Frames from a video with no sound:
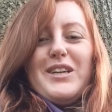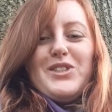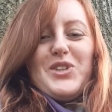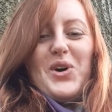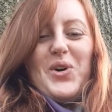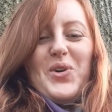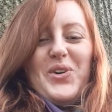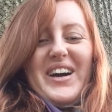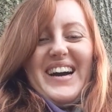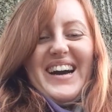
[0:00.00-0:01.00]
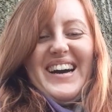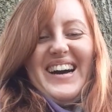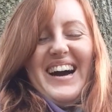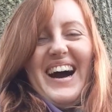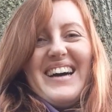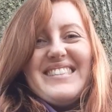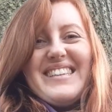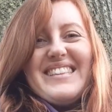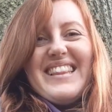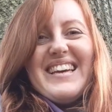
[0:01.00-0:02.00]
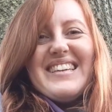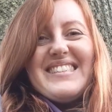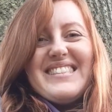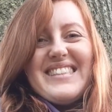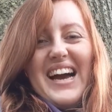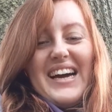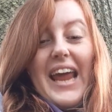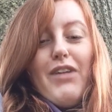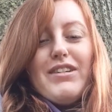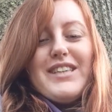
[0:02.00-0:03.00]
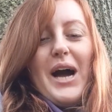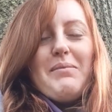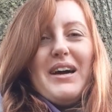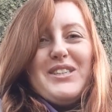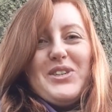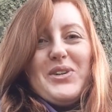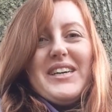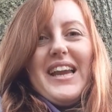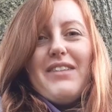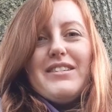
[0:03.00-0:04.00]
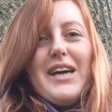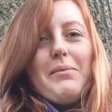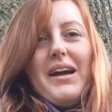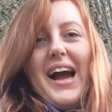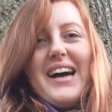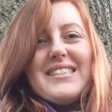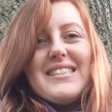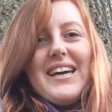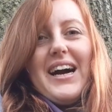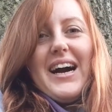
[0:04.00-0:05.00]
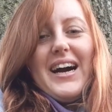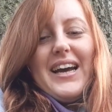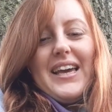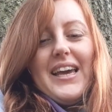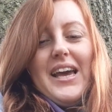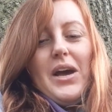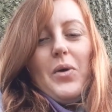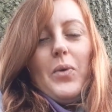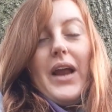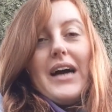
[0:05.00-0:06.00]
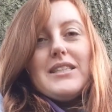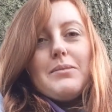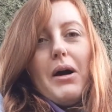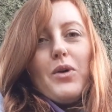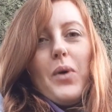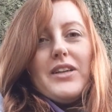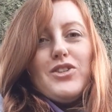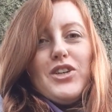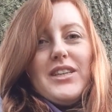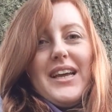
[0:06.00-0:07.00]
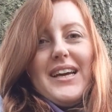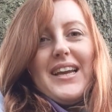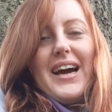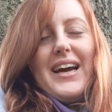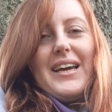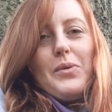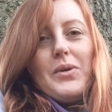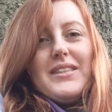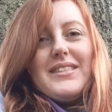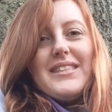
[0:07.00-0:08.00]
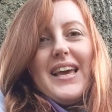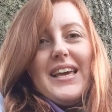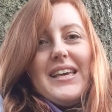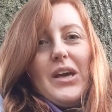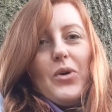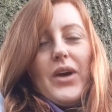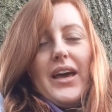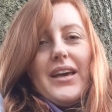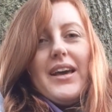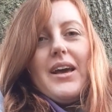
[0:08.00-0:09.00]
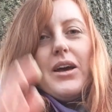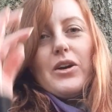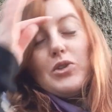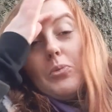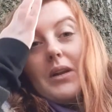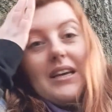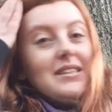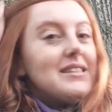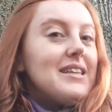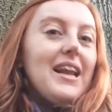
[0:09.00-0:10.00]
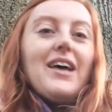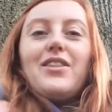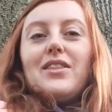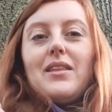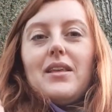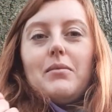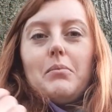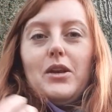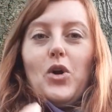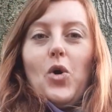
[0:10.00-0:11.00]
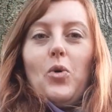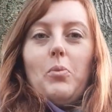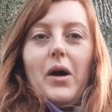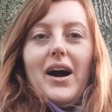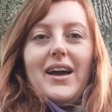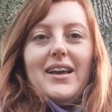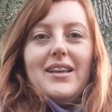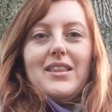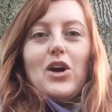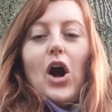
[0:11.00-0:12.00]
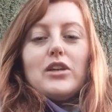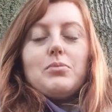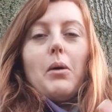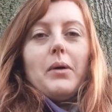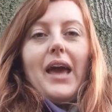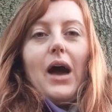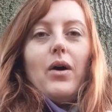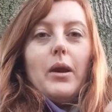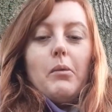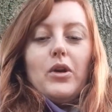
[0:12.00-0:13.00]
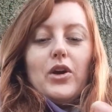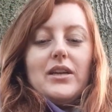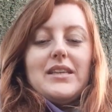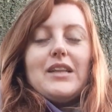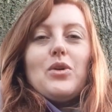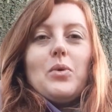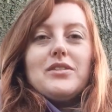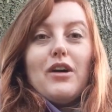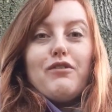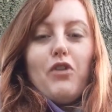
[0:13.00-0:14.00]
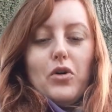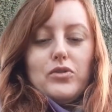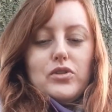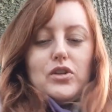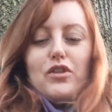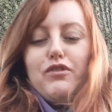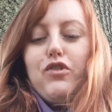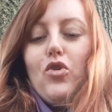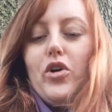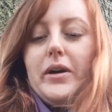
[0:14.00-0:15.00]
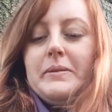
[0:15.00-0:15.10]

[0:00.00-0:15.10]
So I did this, and every time I do it, every time I would ask my question, and I would say, okay, could you please let me know by the cards popping out, and I'm only going to take the ones that fall to the floor.